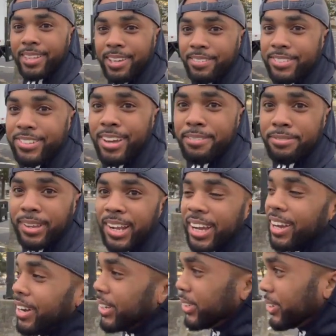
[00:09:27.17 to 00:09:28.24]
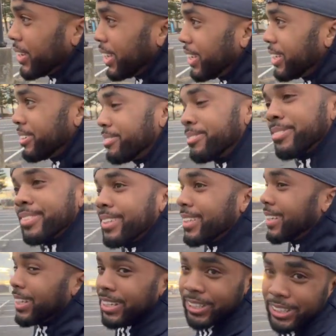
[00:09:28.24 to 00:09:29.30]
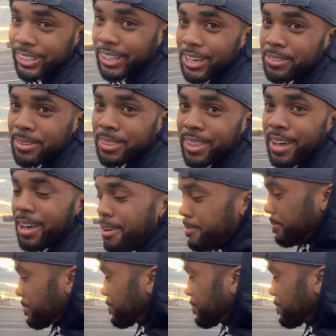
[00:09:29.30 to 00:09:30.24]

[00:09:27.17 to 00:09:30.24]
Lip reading: I'm trying to figure out how old I am. Good luck with that.